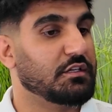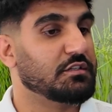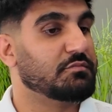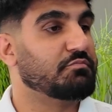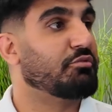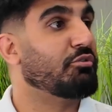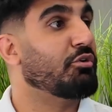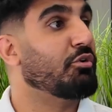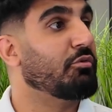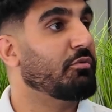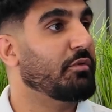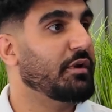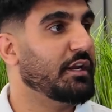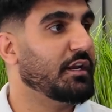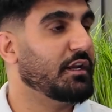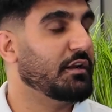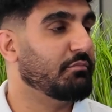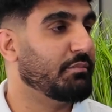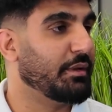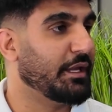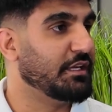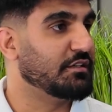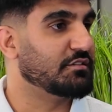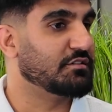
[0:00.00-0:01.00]
prorated
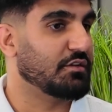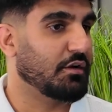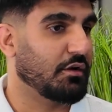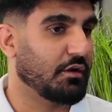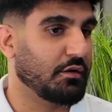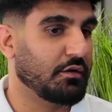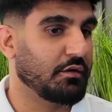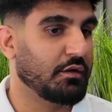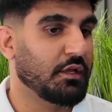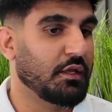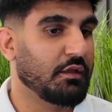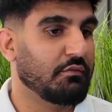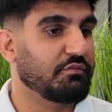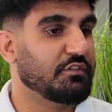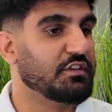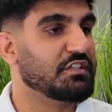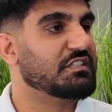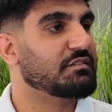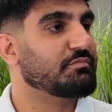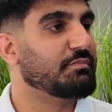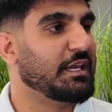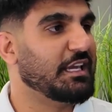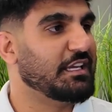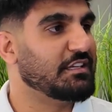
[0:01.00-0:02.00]
based on the
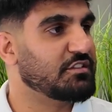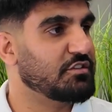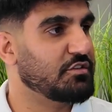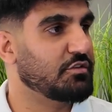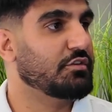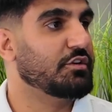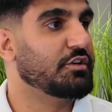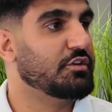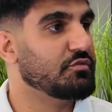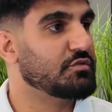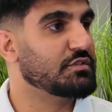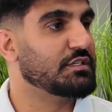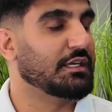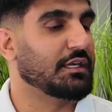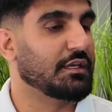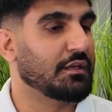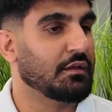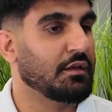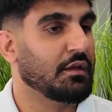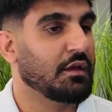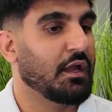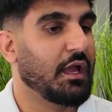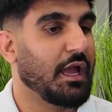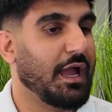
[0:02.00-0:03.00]
space you're using
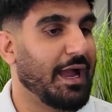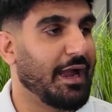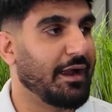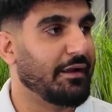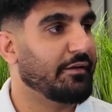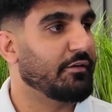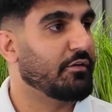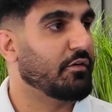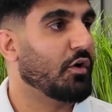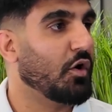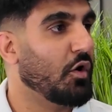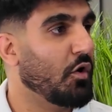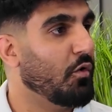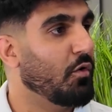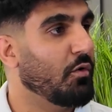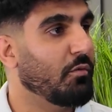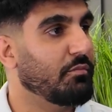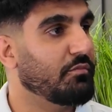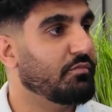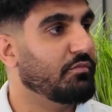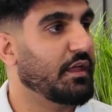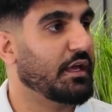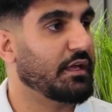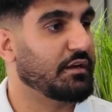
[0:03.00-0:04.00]
at your home
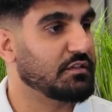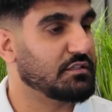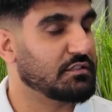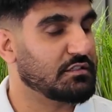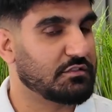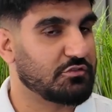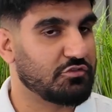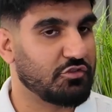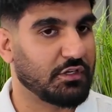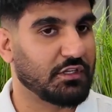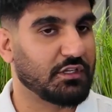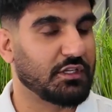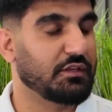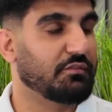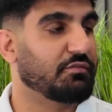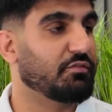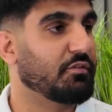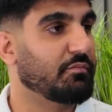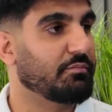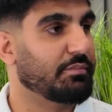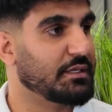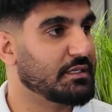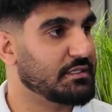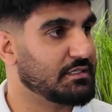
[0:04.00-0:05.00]
that is strictly for
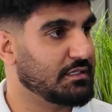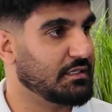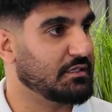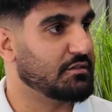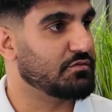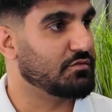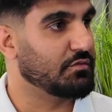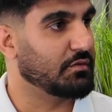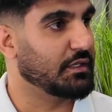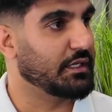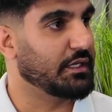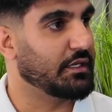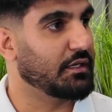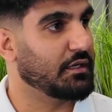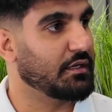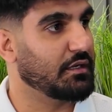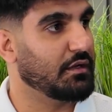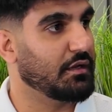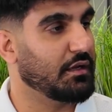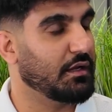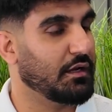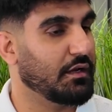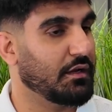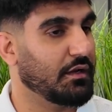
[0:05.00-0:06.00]
business related
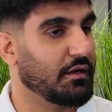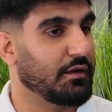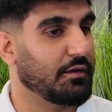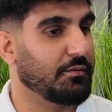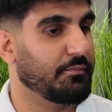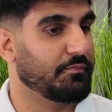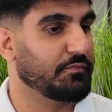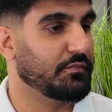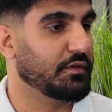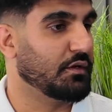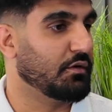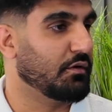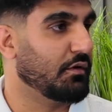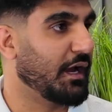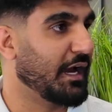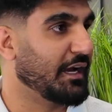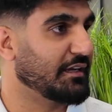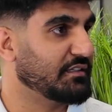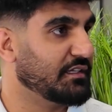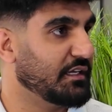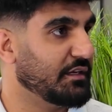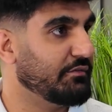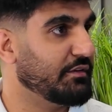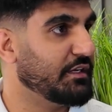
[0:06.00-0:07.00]

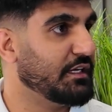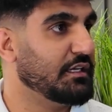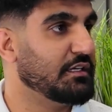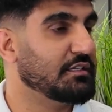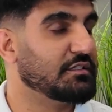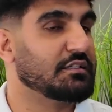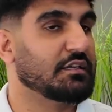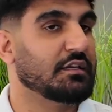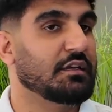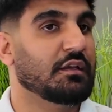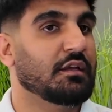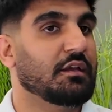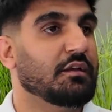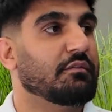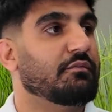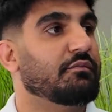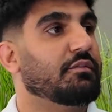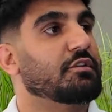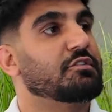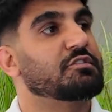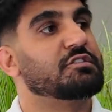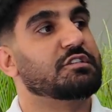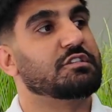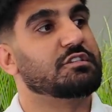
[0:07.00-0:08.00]
activities
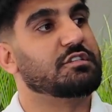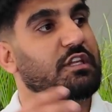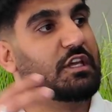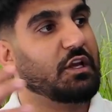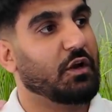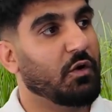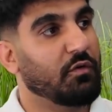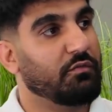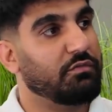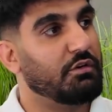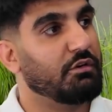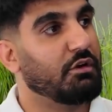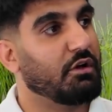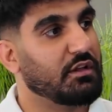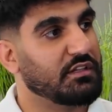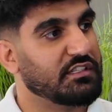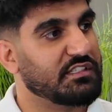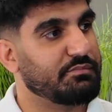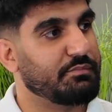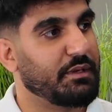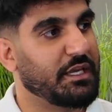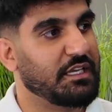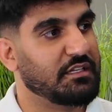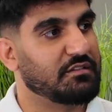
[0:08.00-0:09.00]
versus the overall
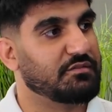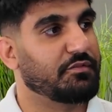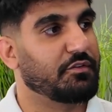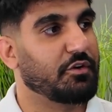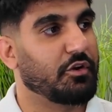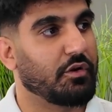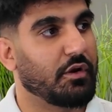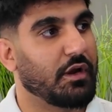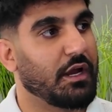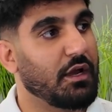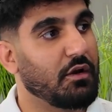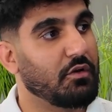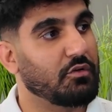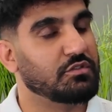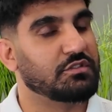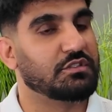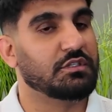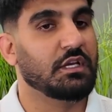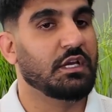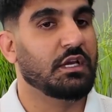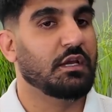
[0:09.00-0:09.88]
space for your house.